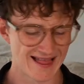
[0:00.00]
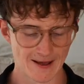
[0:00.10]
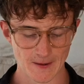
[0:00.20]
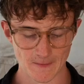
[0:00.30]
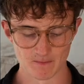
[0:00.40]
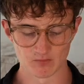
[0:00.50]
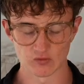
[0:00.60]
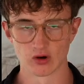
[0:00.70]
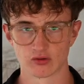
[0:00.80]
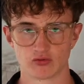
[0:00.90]

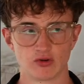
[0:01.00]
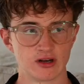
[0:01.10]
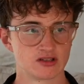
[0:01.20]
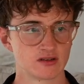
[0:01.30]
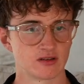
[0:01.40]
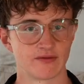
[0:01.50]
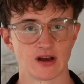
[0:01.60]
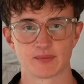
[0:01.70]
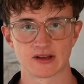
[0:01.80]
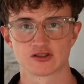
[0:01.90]
To really just
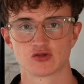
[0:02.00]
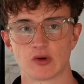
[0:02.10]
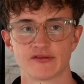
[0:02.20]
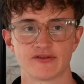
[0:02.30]
develop that swing